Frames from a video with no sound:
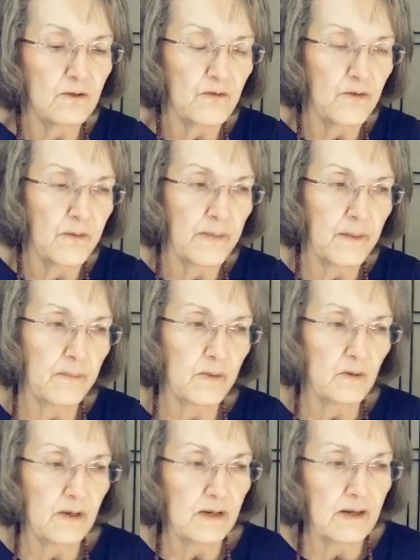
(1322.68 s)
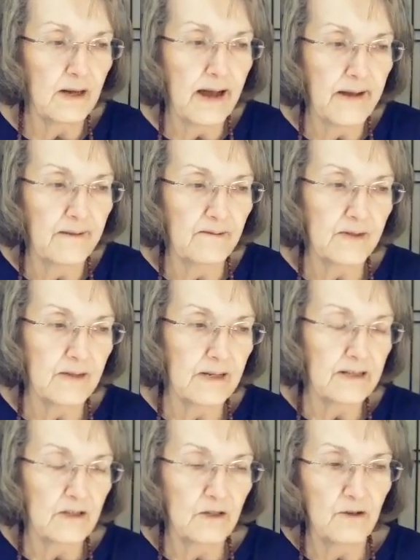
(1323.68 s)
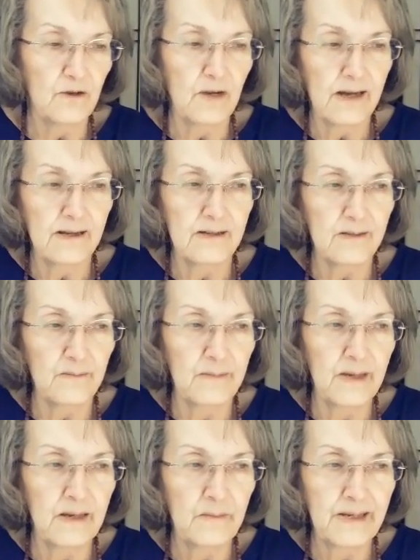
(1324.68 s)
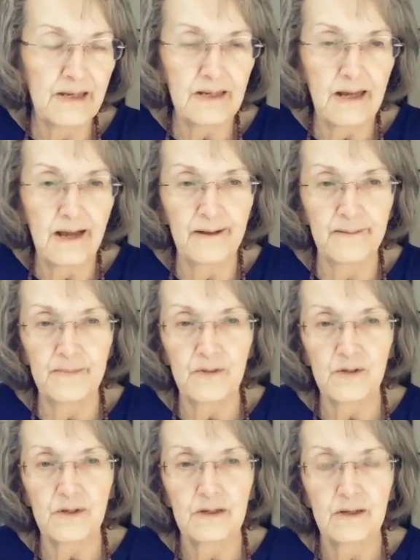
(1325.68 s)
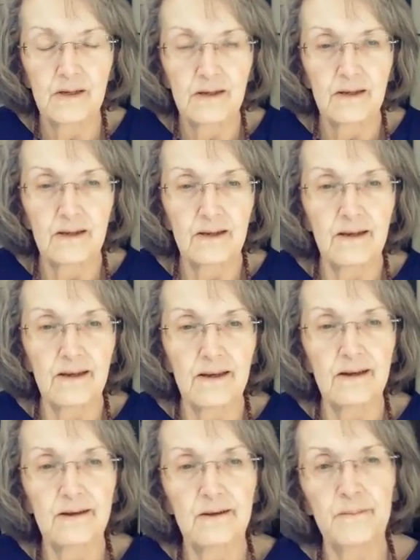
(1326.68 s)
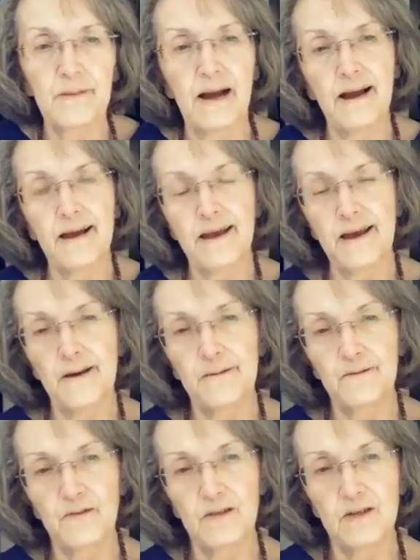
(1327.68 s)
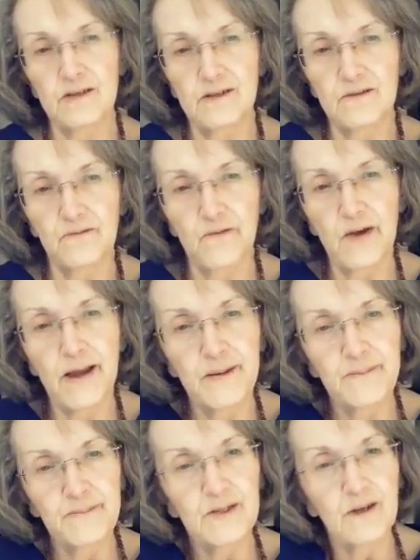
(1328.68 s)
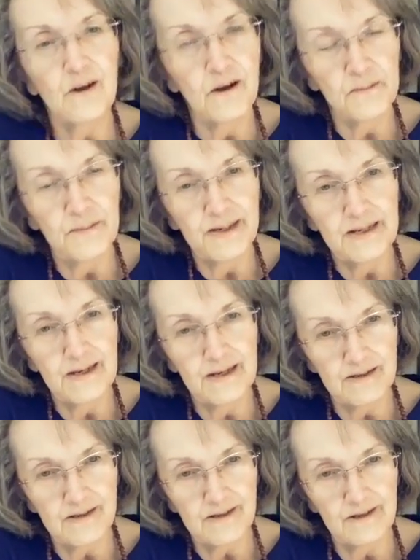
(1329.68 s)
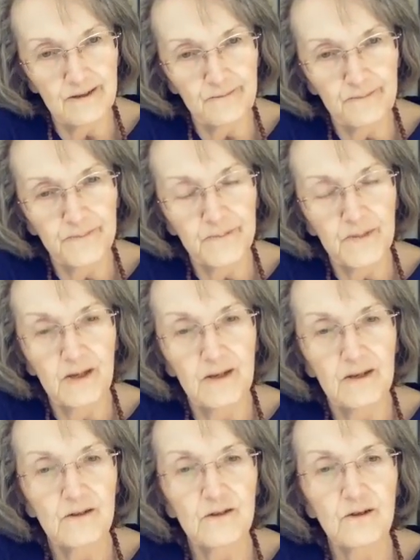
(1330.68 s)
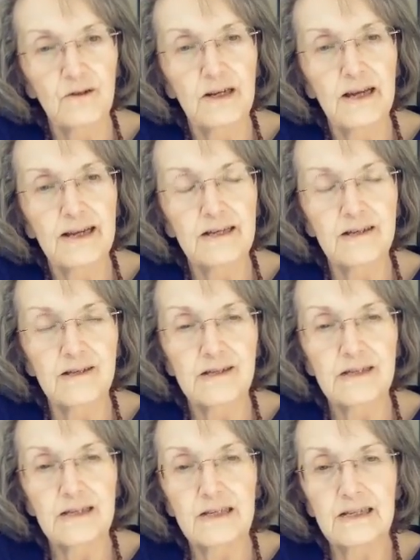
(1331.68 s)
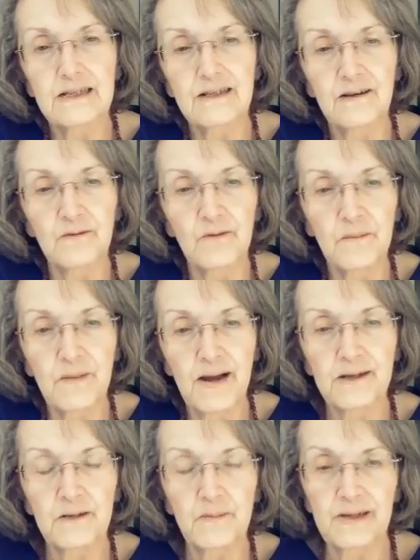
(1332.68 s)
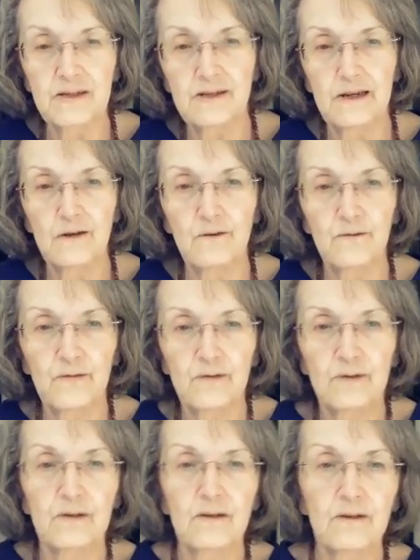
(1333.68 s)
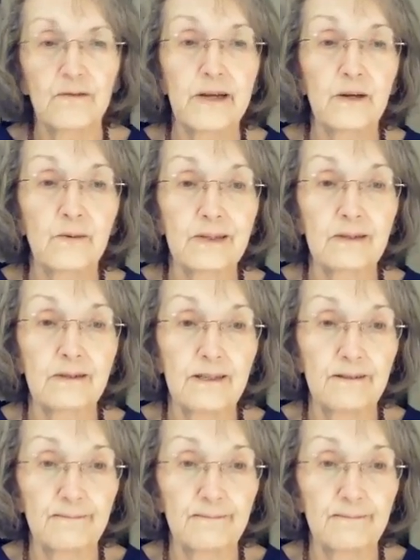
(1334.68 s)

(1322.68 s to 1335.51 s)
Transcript: from the Buddha, I have said to you guys many, many times. I have this framed on my desk so that I can see it and remind myself frequently.